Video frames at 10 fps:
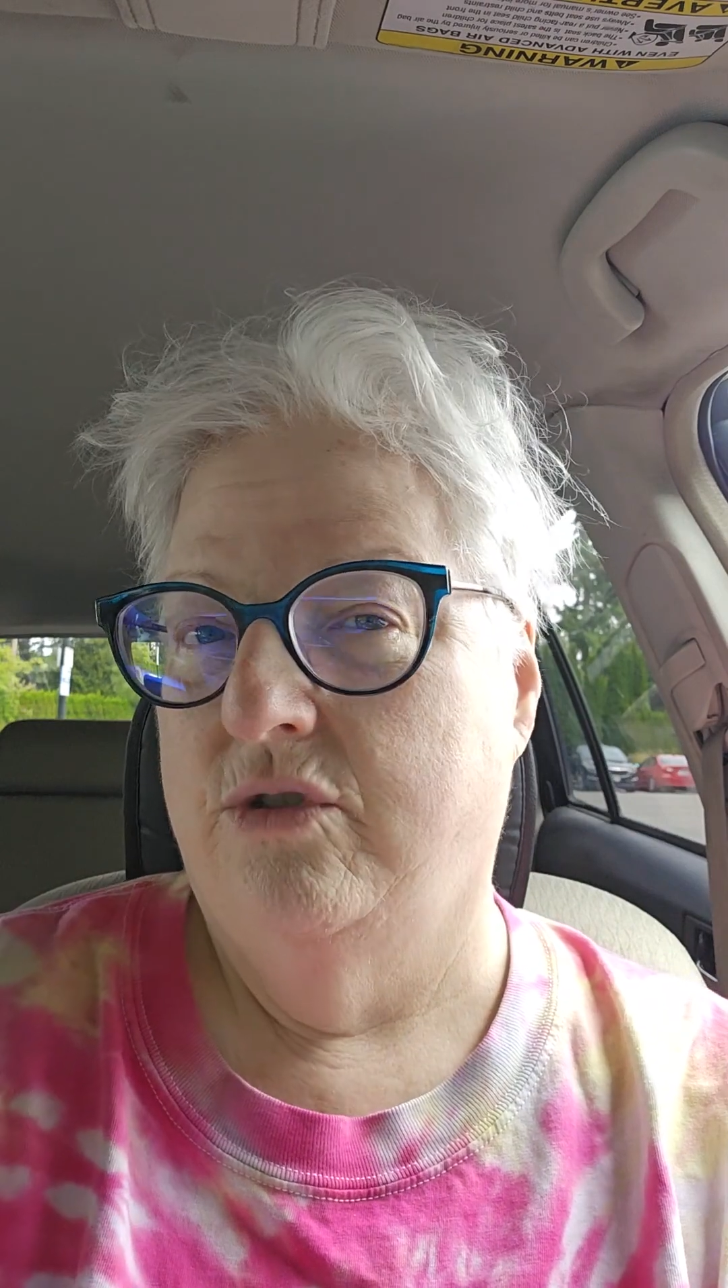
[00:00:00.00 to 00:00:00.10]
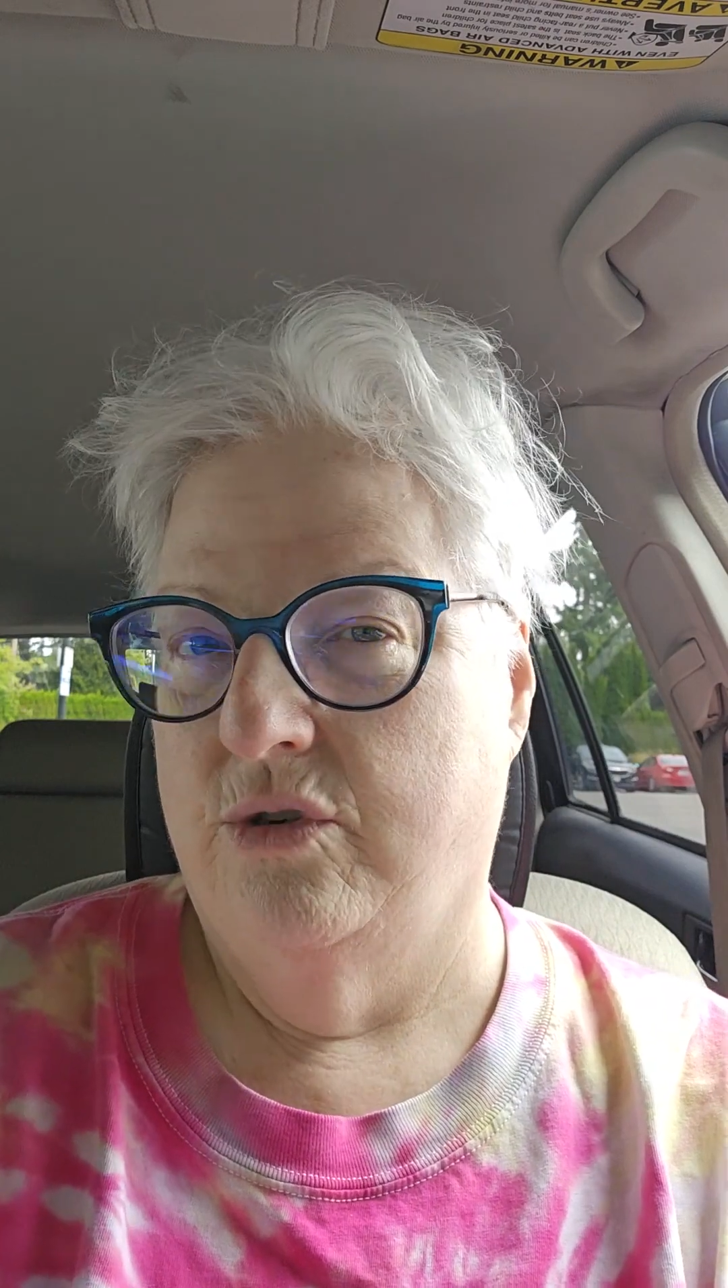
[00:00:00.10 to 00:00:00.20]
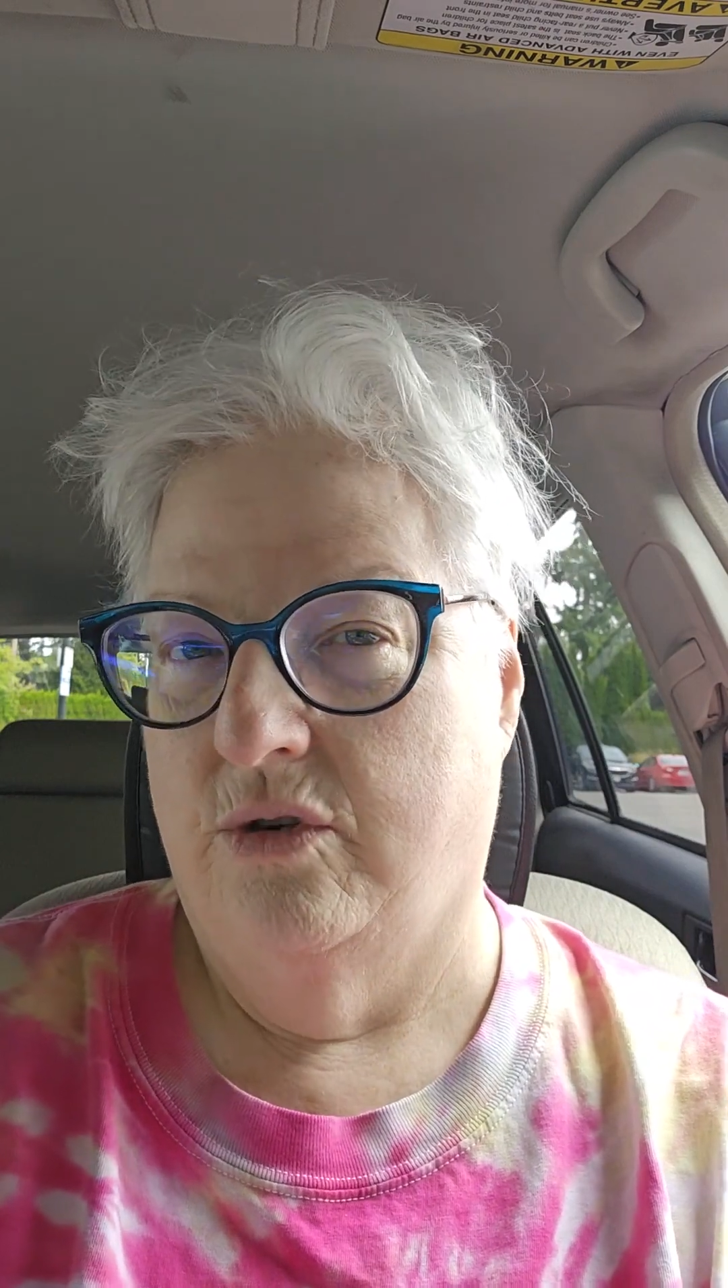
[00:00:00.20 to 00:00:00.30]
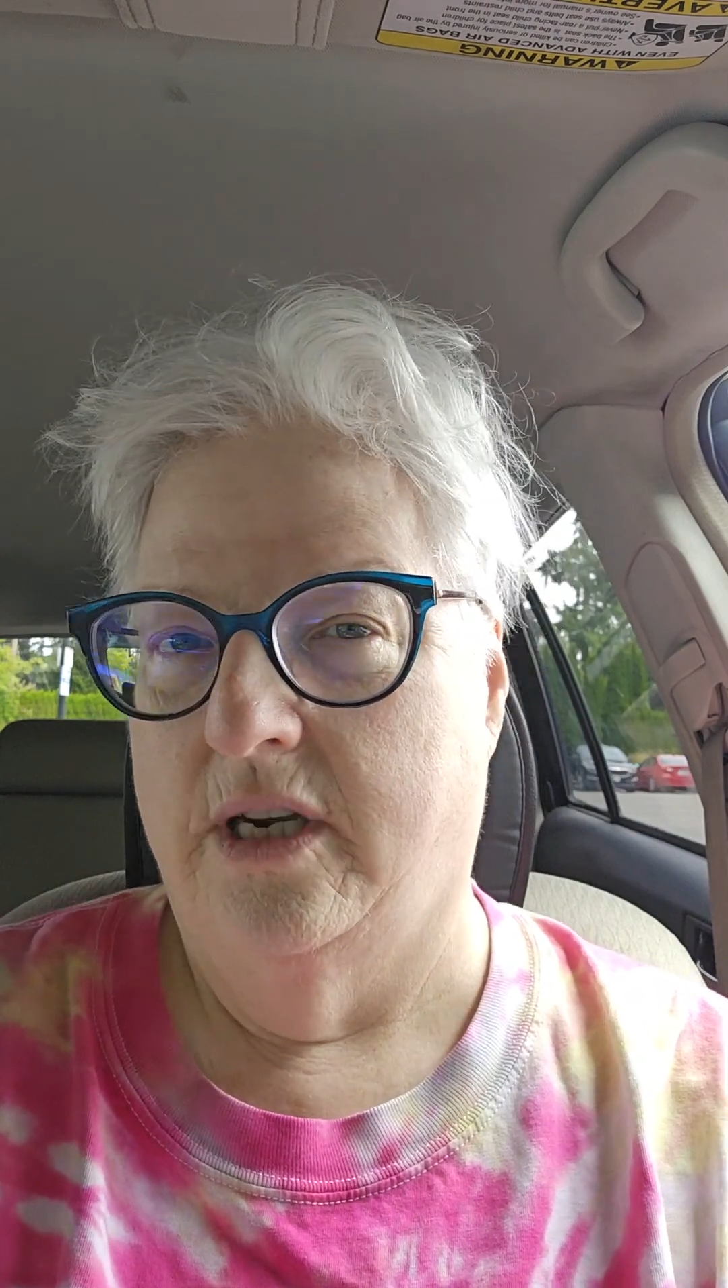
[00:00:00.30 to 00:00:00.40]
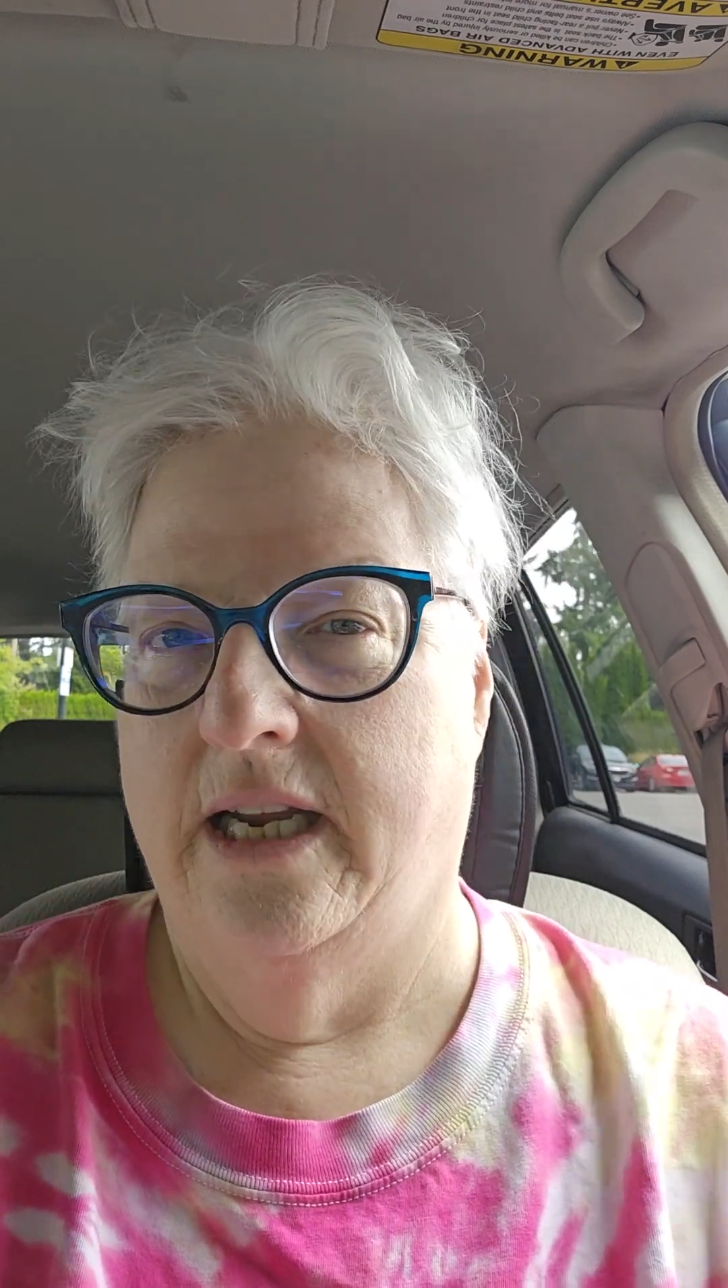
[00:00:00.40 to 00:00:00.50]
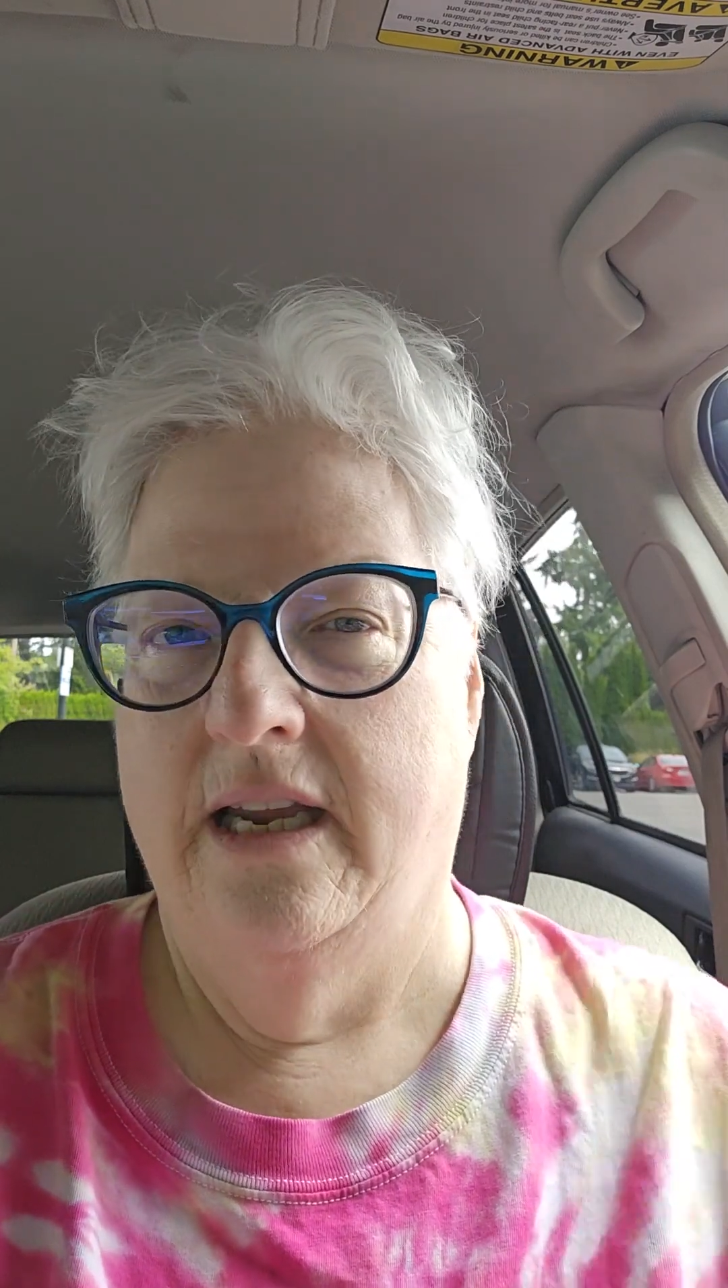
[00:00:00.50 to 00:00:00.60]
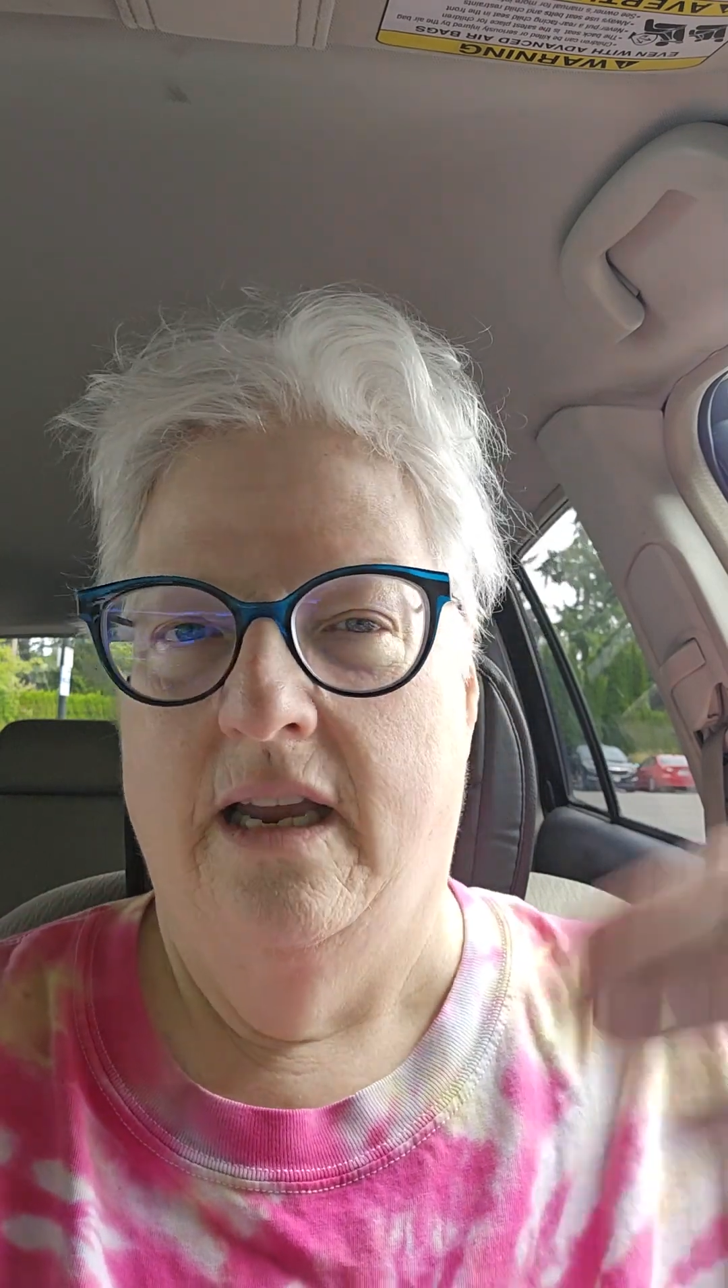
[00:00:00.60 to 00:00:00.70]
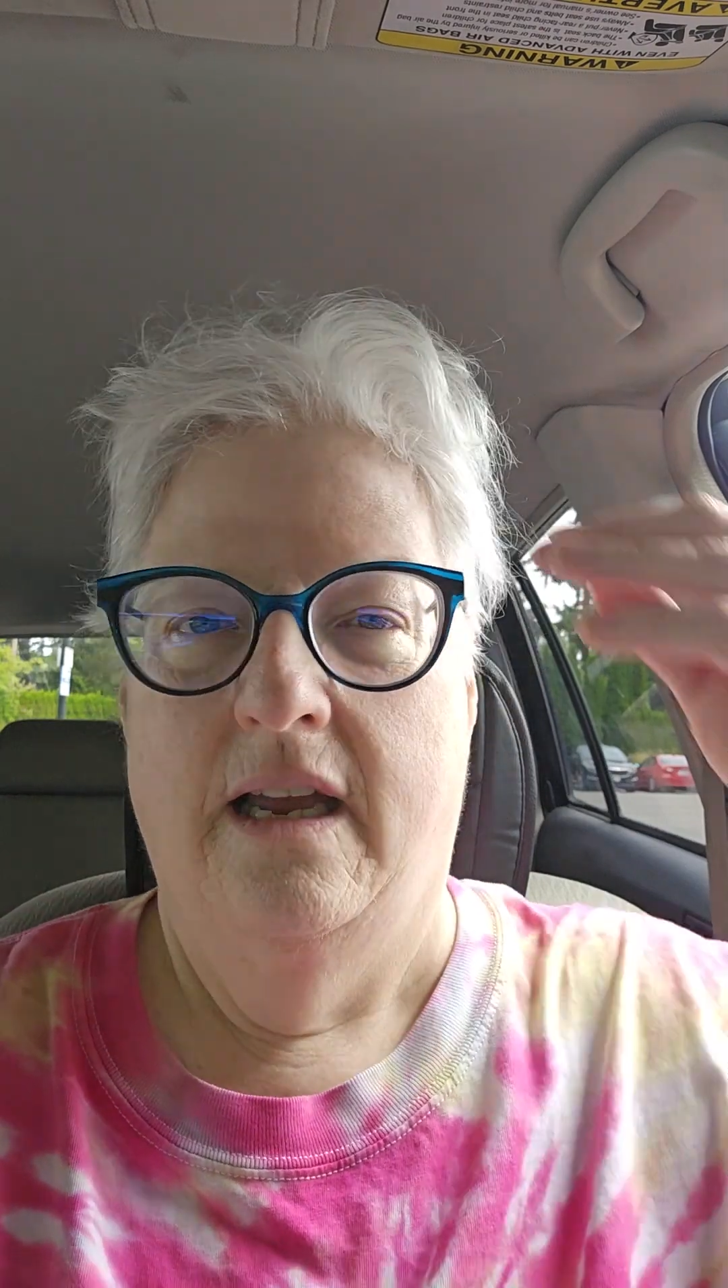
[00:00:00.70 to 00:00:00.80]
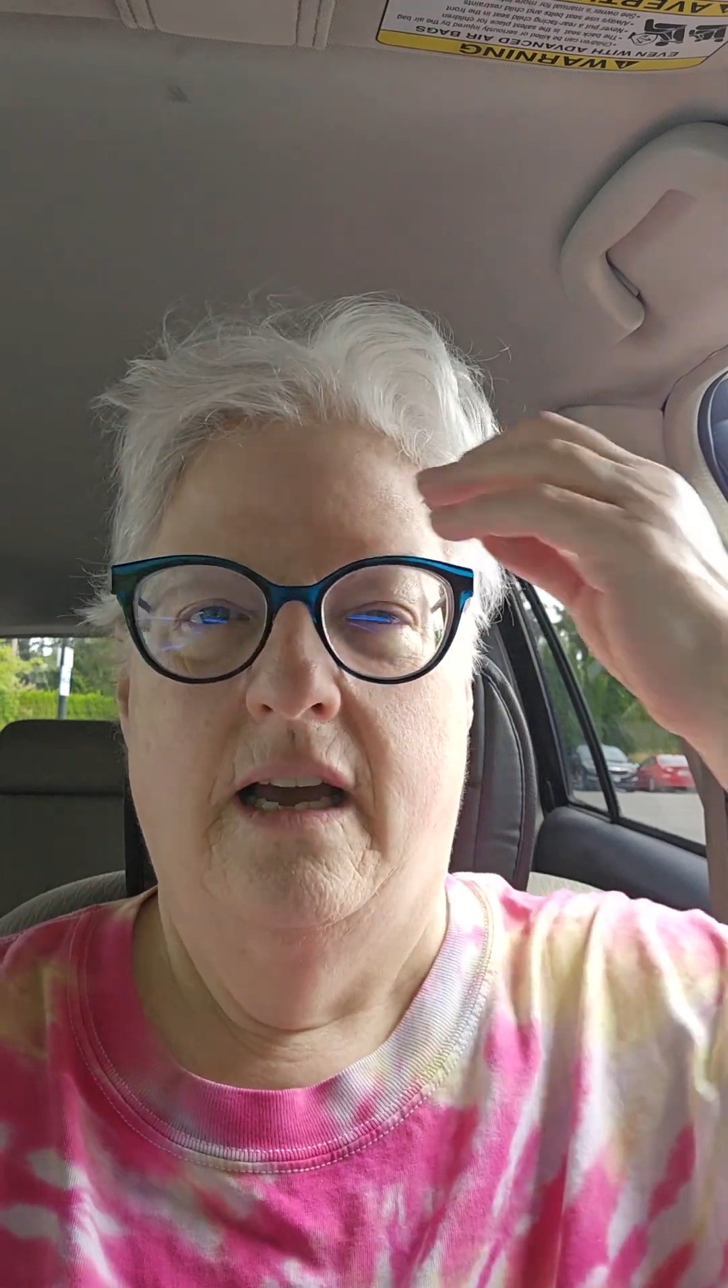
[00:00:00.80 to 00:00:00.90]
joy.